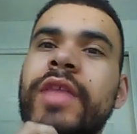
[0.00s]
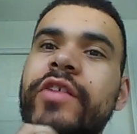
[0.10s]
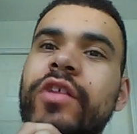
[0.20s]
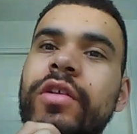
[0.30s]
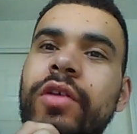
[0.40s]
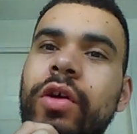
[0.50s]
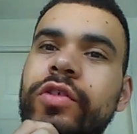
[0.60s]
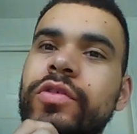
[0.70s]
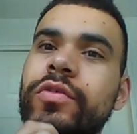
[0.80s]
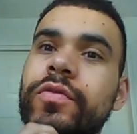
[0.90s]
a lot
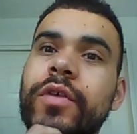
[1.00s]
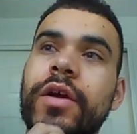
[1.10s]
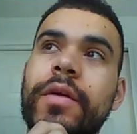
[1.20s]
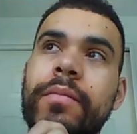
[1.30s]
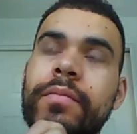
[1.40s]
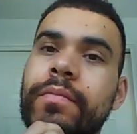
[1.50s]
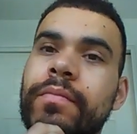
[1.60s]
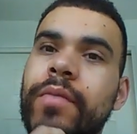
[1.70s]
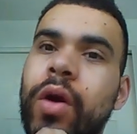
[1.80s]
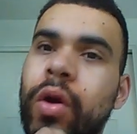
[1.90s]
of
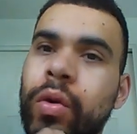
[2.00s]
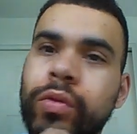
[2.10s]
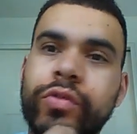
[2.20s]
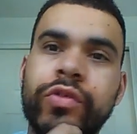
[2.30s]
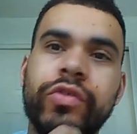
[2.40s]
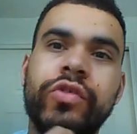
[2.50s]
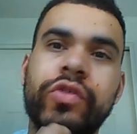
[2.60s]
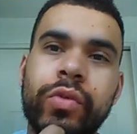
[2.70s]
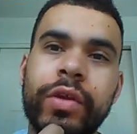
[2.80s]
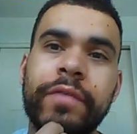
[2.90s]
old school
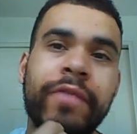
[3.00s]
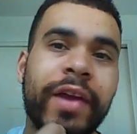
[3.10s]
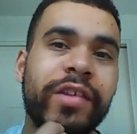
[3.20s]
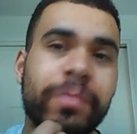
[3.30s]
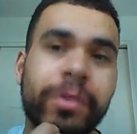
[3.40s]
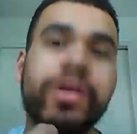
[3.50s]
investment coming